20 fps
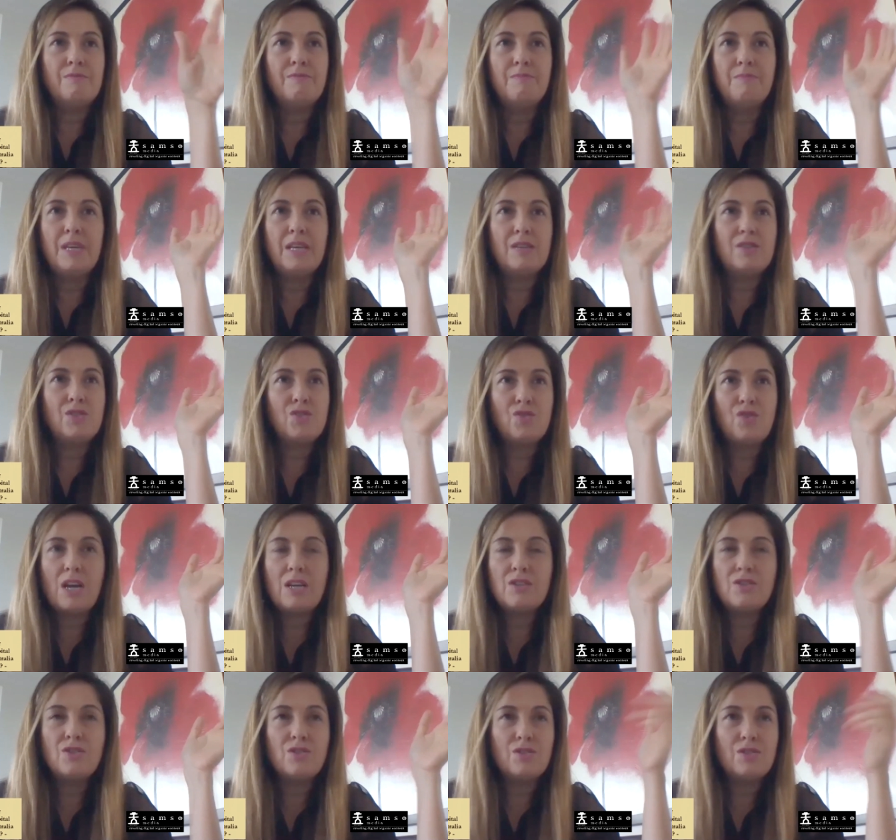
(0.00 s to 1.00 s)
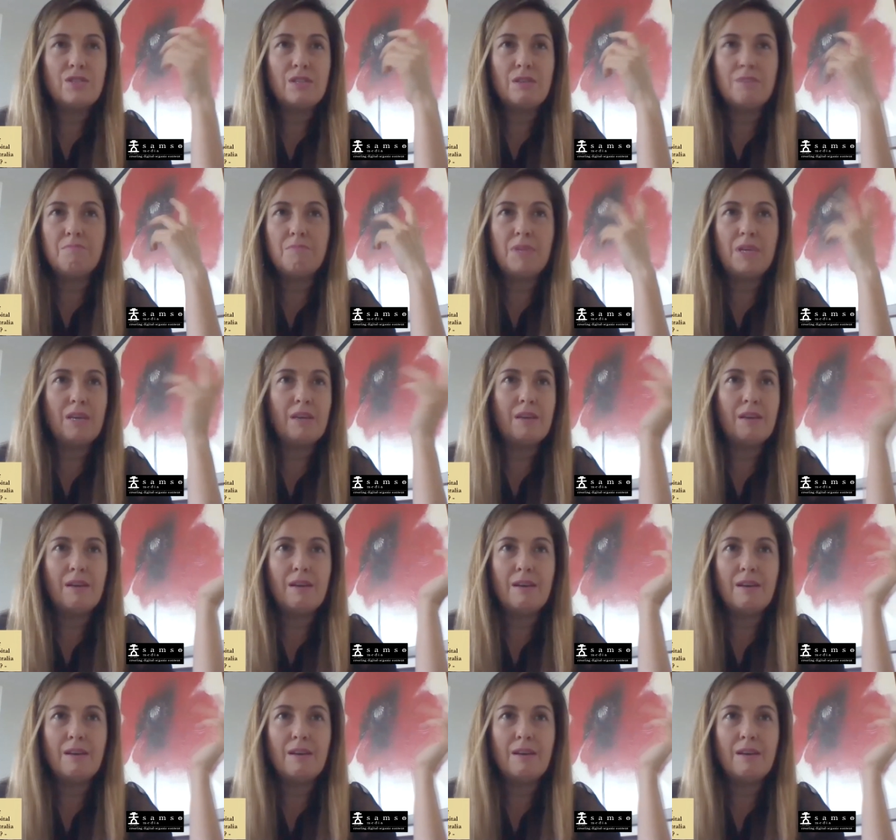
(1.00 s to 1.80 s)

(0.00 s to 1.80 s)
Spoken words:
big structures and big